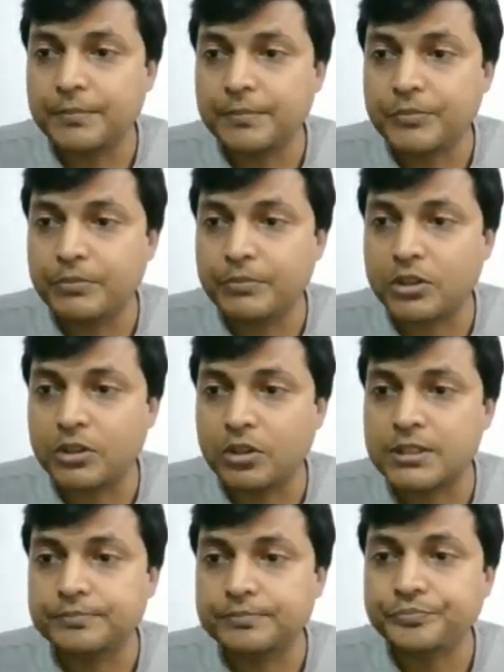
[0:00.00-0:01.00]
See,
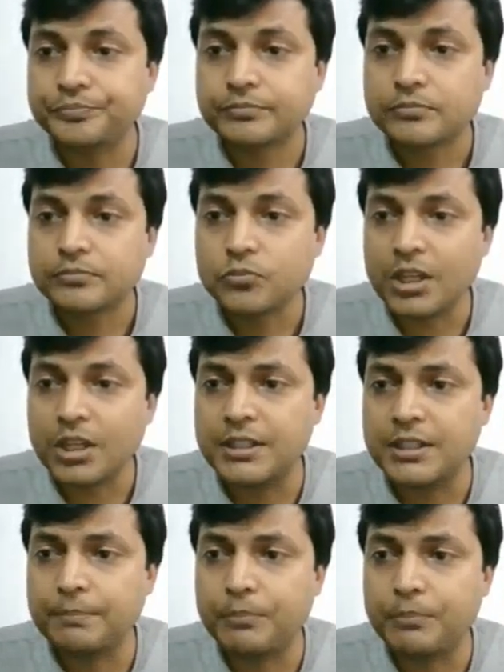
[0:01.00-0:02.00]
because
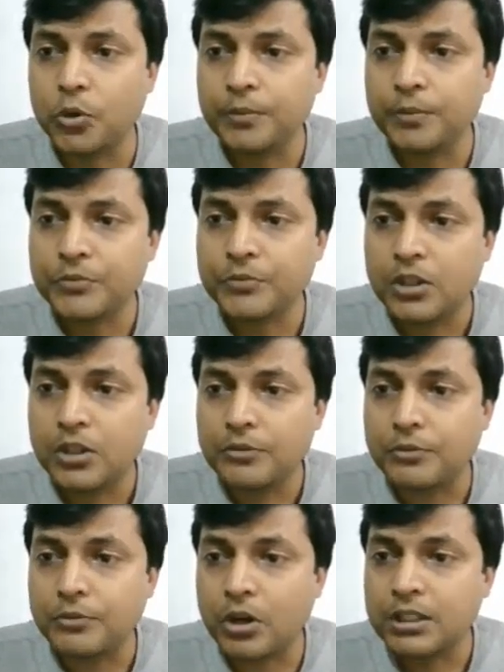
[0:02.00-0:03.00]
diplo
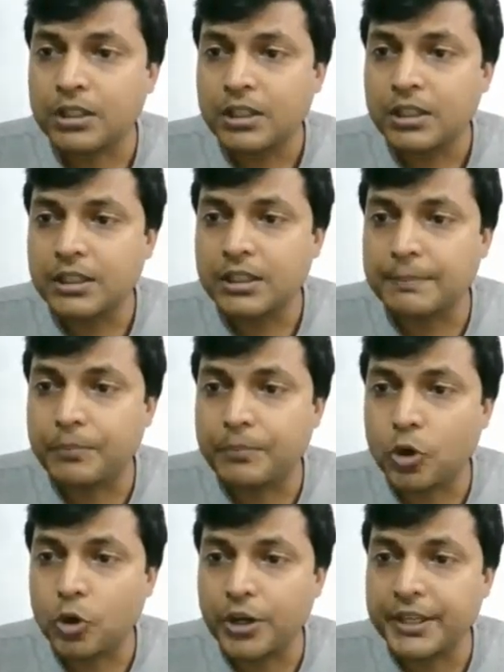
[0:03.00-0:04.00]
for
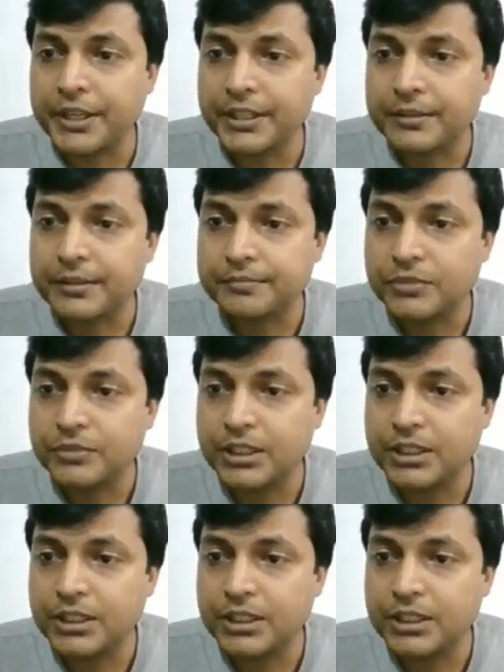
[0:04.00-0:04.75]
diploid,